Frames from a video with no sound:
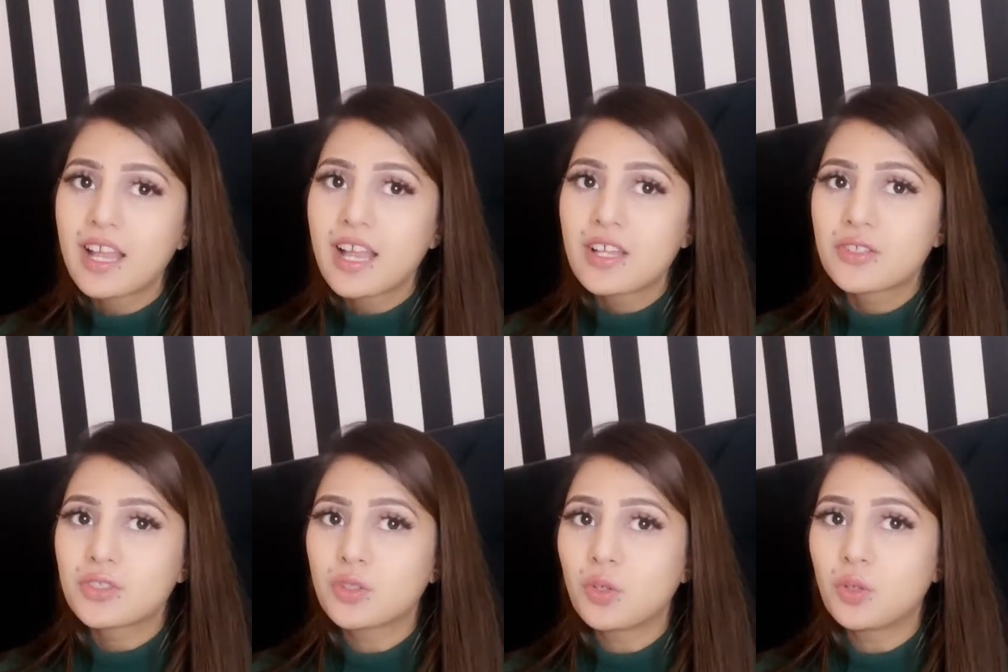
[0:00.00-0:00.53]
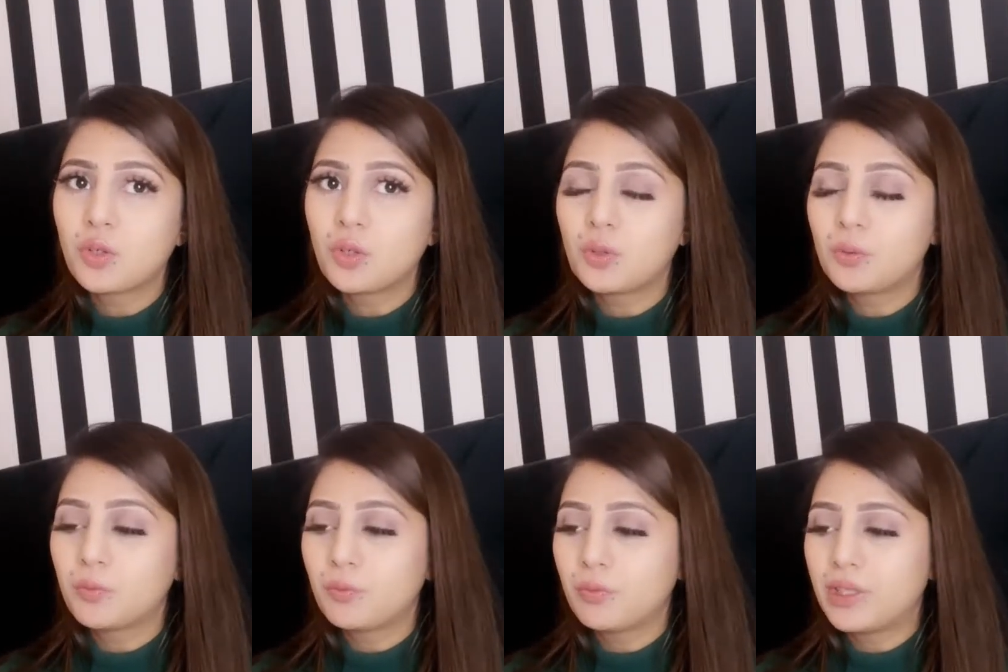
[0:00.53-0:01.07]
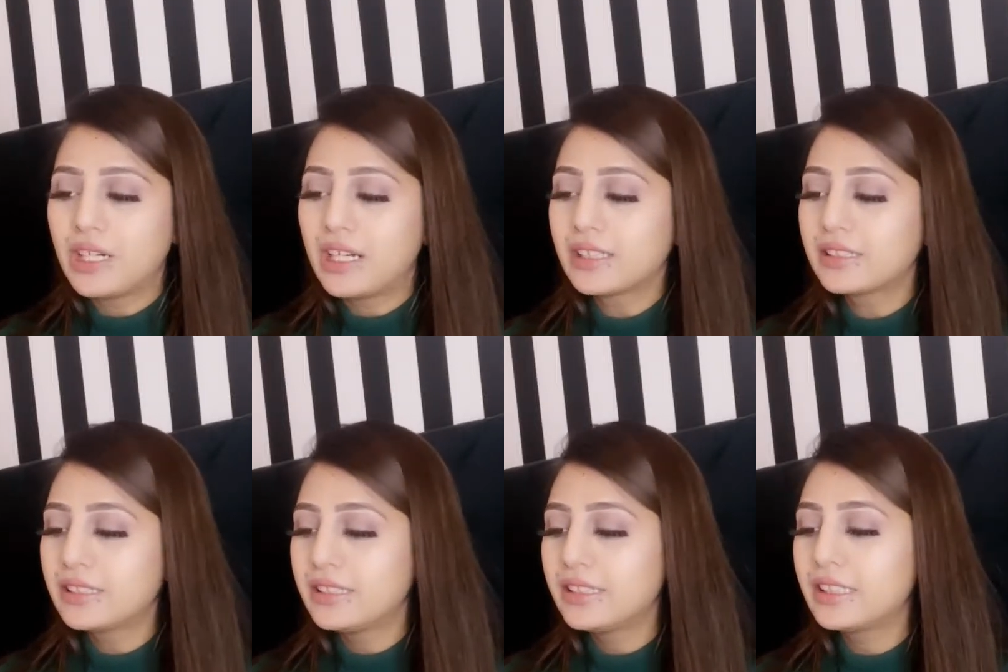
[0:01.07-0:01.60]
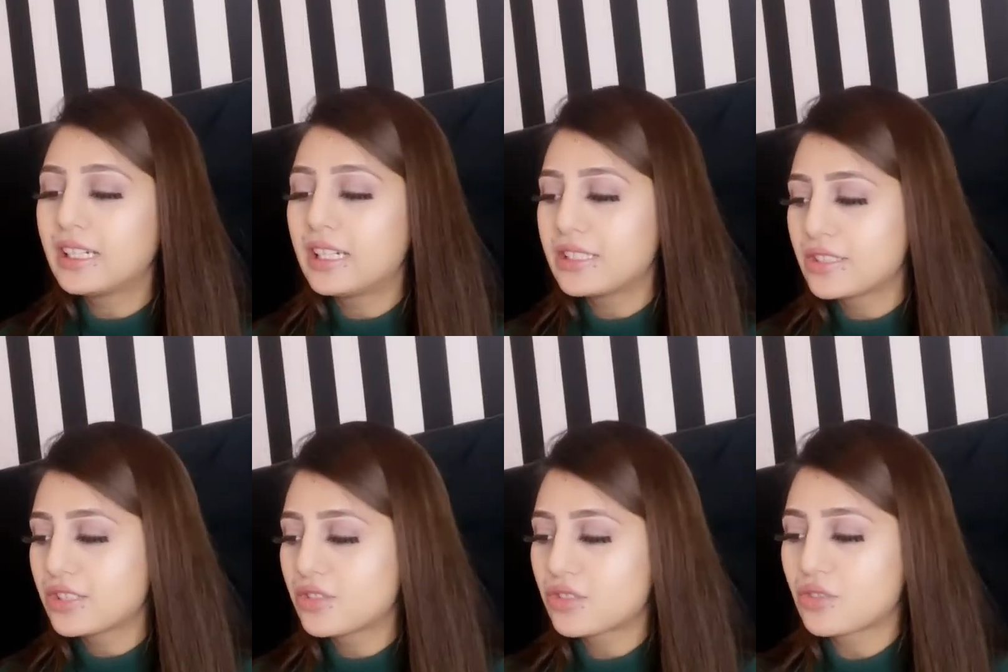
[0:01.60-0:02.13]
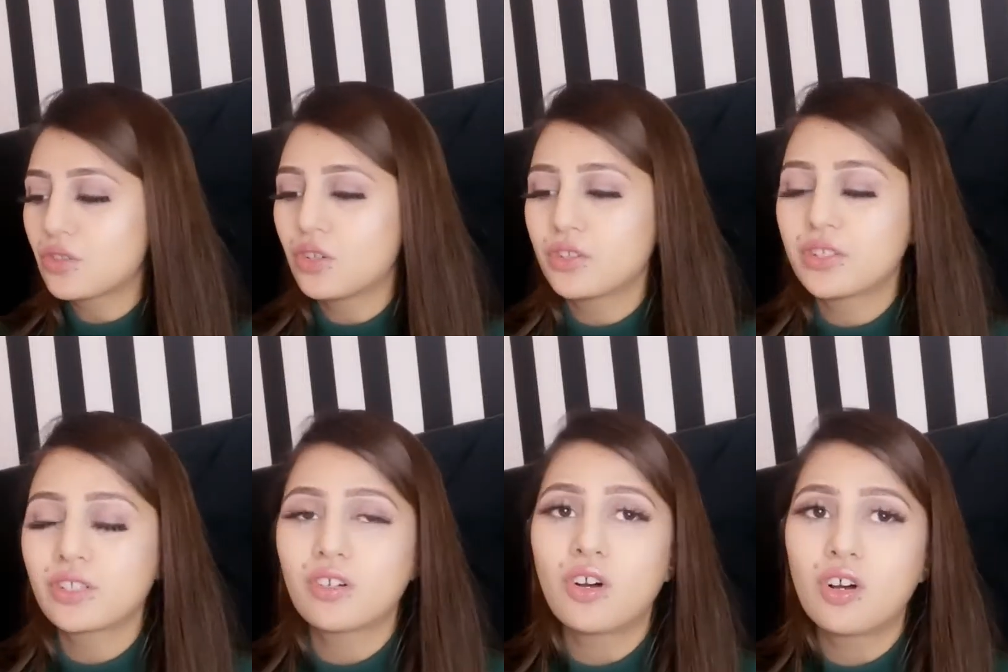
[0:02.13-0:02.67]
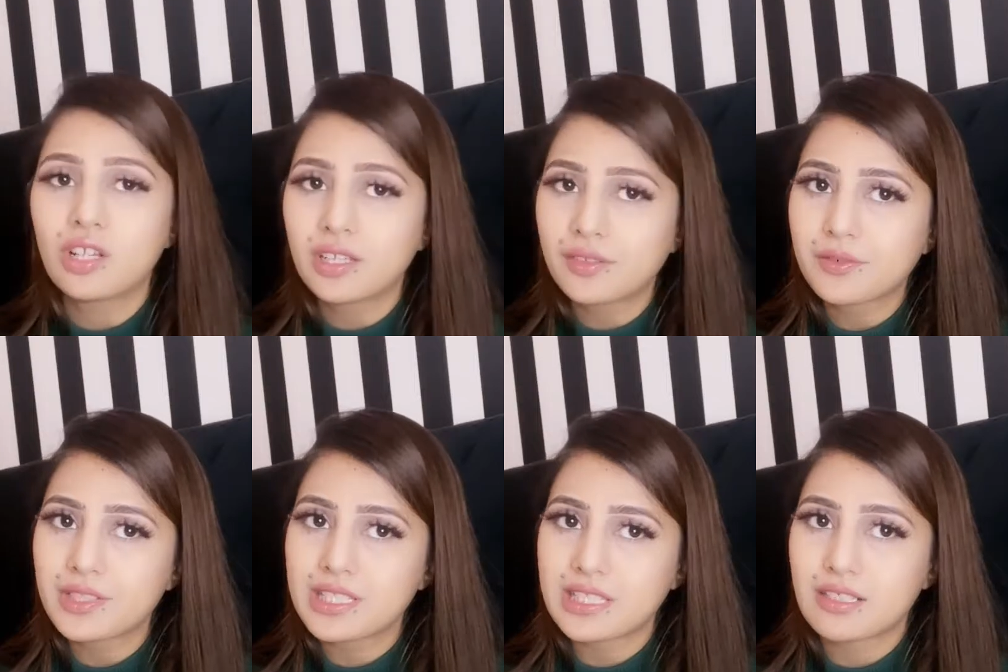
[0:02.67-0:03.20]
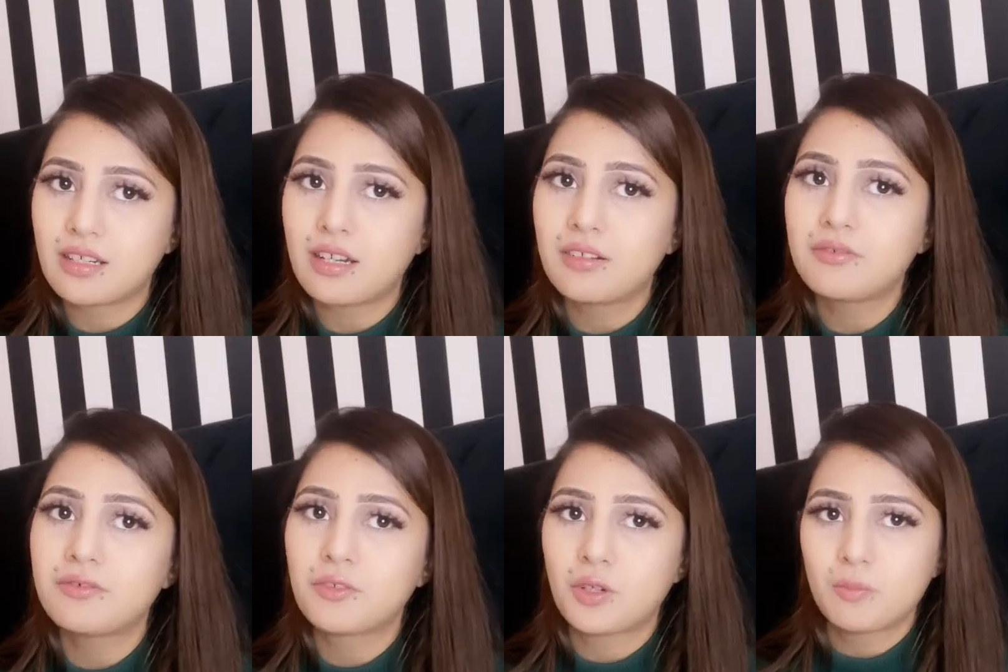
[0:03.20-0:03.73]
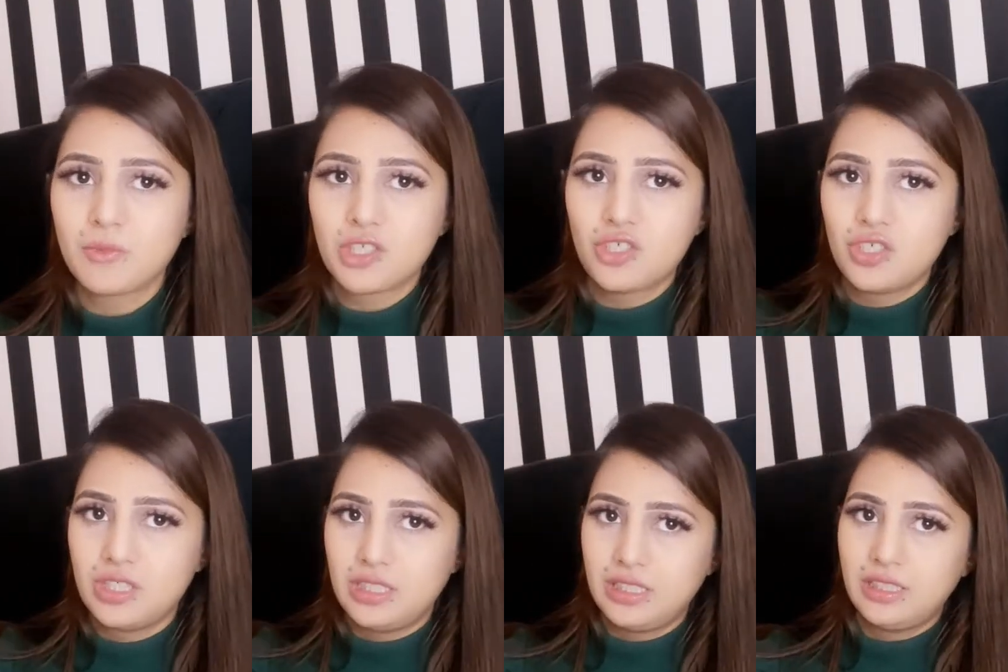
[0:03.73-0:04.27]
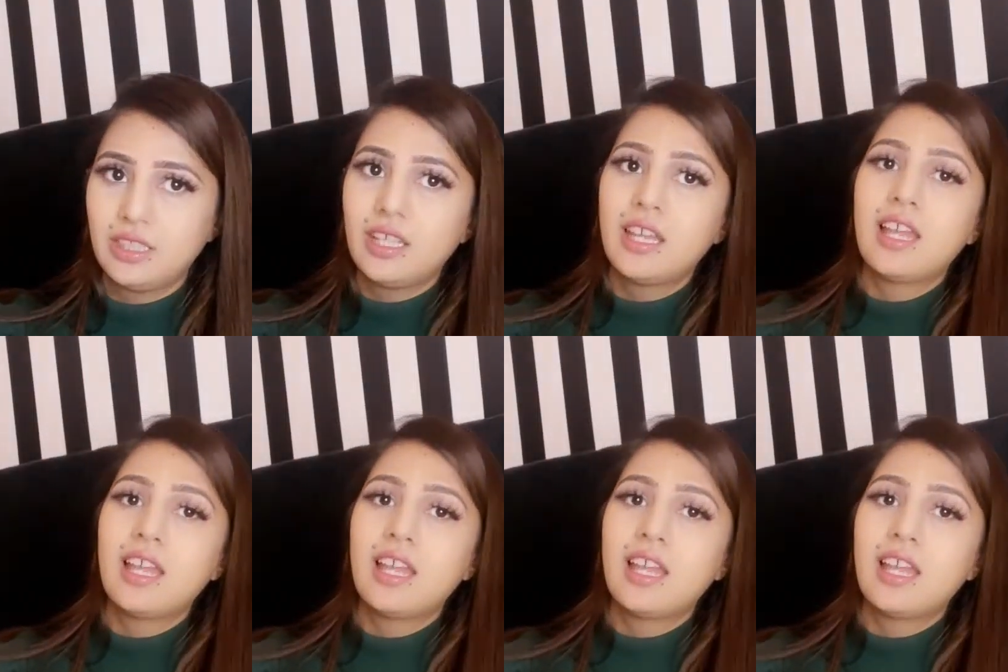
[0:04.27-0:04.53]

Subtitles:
So what I think, I just order all of the stuff from the Shein,